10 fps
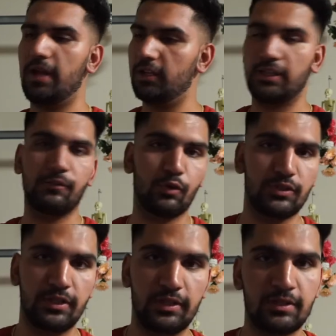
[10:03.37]
got the
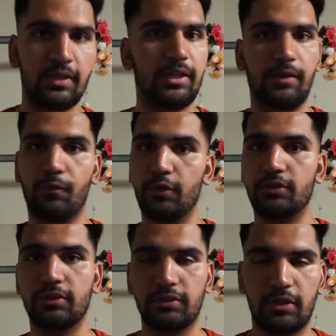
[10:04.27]
E46.
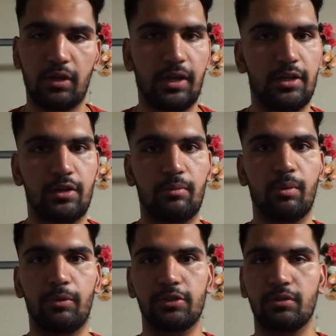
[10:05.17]
E46 is gonna get a turbo
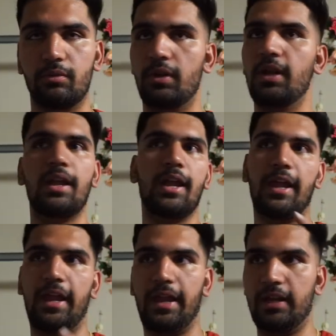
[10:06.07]
pretty soon,
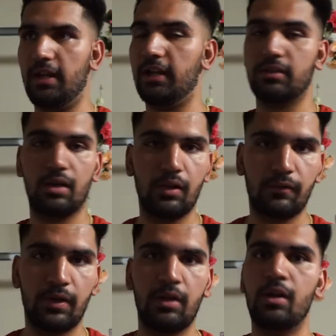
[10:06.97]
and I got the
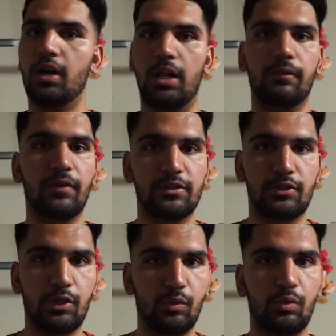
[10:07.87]
Alfa. Alfa's
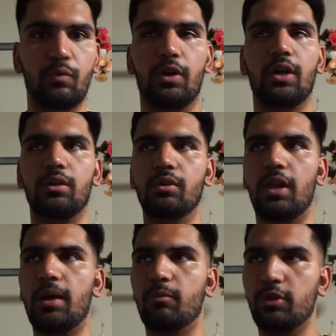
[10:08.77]
tuned. We're gonna do a
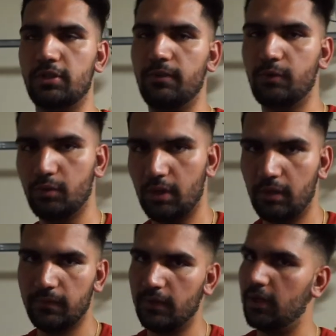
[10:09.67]
lot more stuff to the
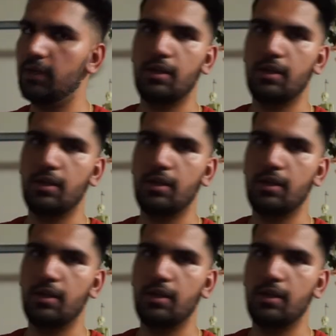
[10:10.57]
Alfa.